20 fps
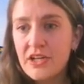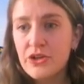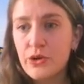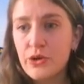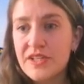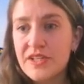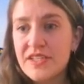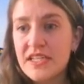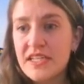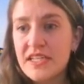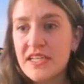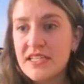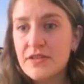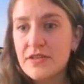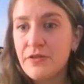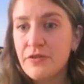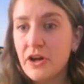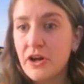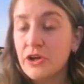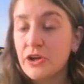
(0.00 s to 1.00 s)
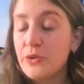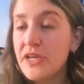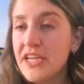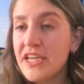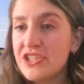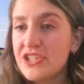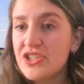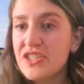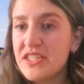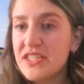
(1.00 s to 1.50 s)
nor does it need to follow
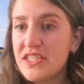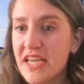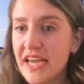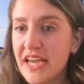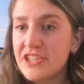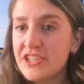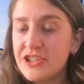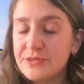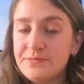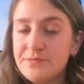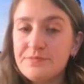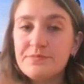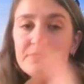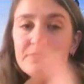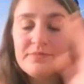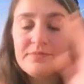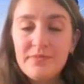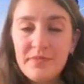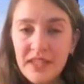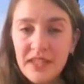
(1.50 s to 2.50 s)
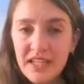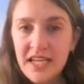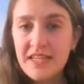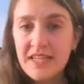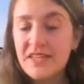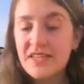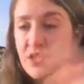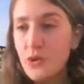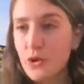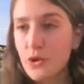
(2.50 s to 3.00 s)
each stage
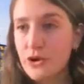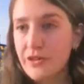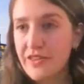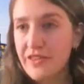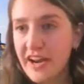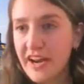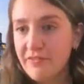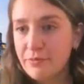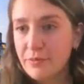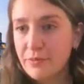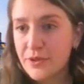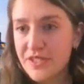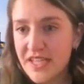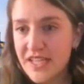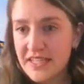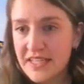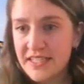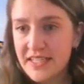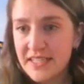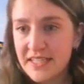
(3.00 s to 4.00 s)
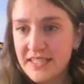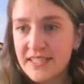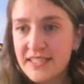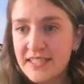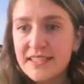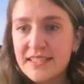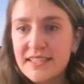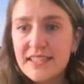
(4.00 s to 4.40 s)
in this order that I've presented.